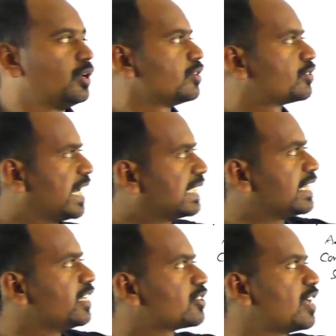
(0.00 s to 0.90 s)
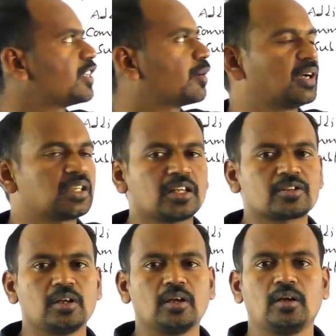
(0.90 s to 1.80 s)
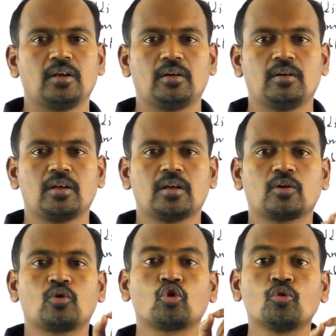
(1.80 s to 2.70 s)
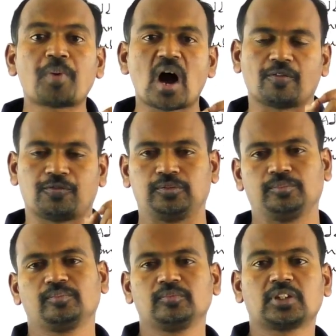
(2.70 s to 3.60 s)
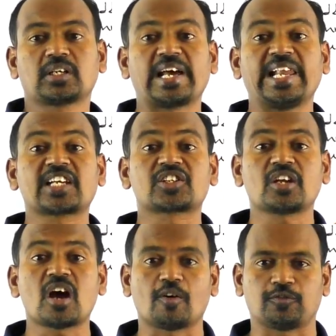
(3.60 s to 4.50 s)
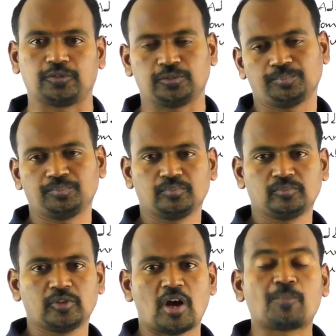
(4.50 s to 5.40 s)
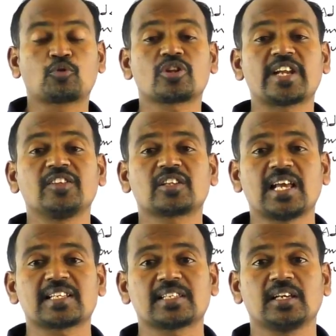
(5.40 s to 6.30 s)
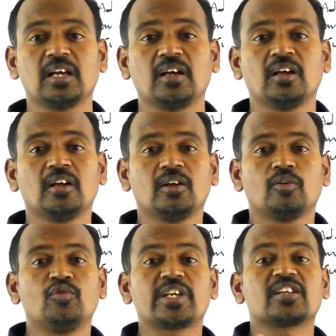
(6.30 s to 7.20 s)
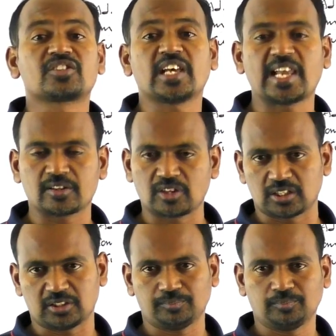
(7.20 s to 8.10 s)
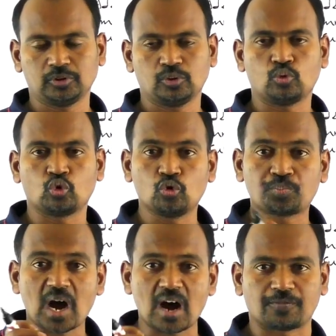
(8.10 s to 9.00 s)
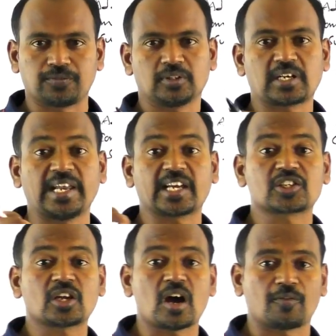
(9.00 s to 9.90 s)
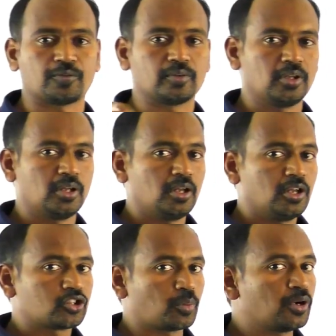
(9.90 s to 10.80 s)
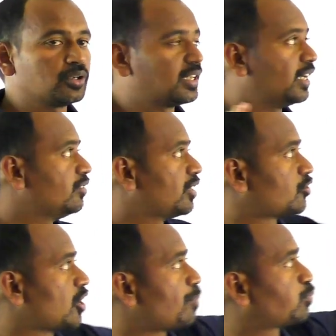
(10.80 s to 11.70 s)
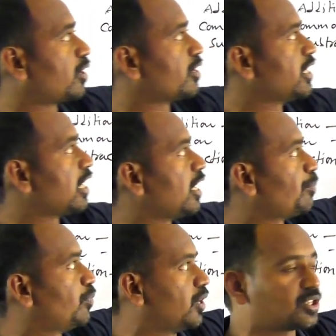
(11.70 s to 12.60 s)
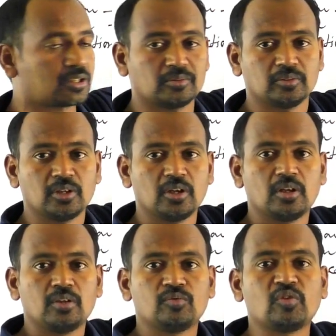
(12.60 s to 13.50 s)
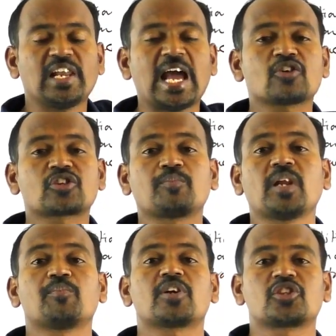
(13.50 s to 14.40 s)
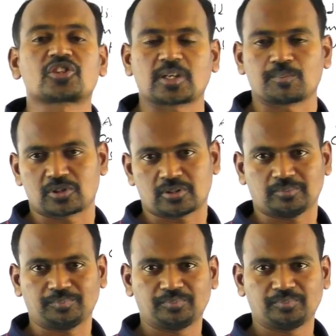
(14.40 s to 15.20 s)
Set is nothing but a group of, collection of. Up to the 9th class, we can say like that. Group of, collection of. Suppose in the chapter real numbers, we will have some number systems